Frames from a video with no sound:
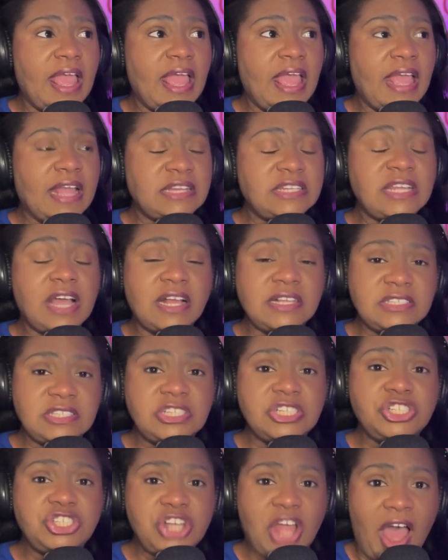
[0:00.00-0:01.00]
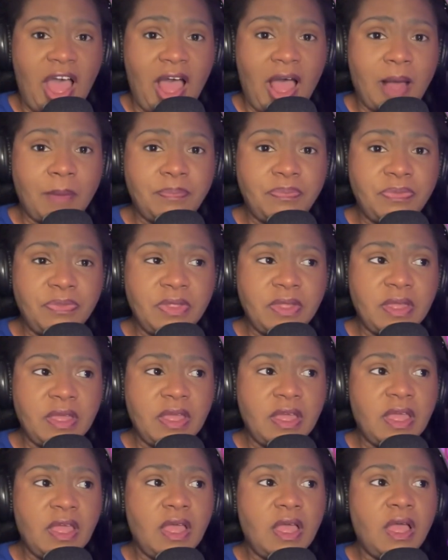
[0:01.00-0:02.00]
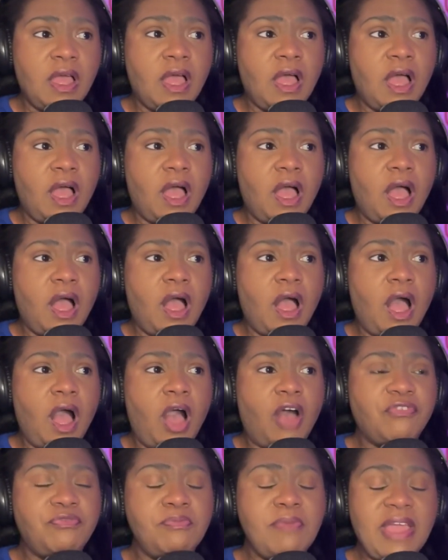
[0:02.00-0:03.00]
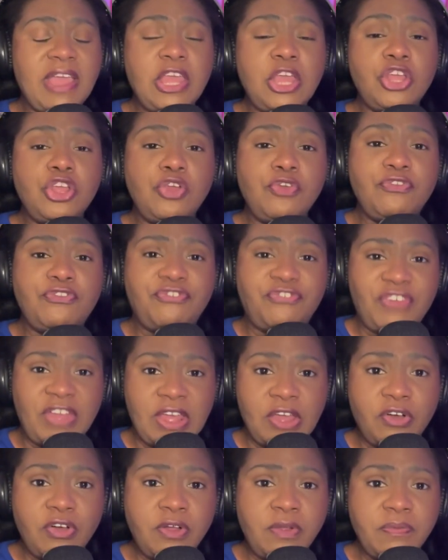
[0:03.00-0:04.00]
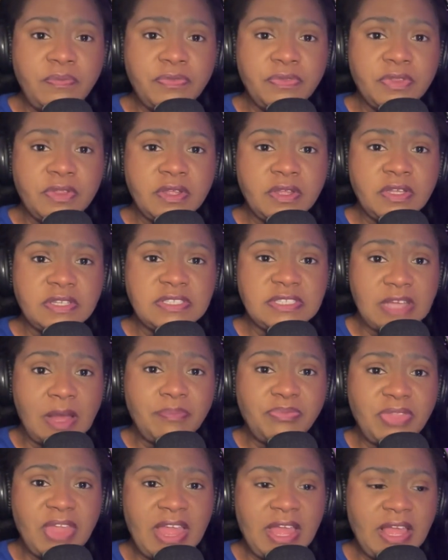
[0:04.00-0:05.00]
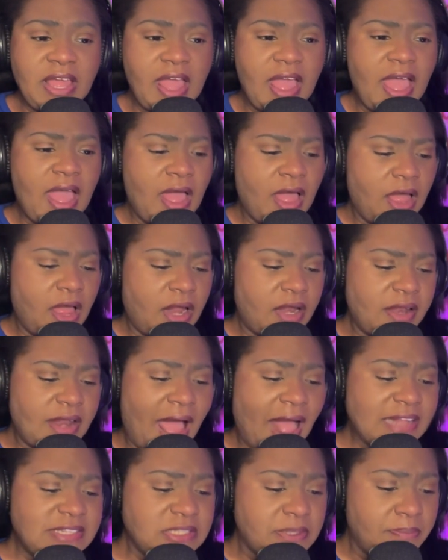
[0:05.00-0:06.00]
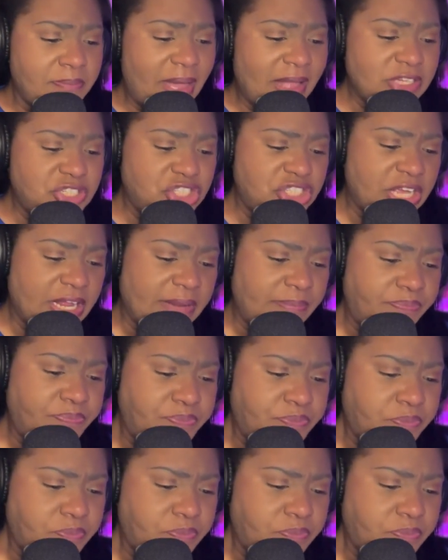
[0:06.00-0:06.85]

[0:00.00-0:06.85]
It does the job of making you feel something. Not to mention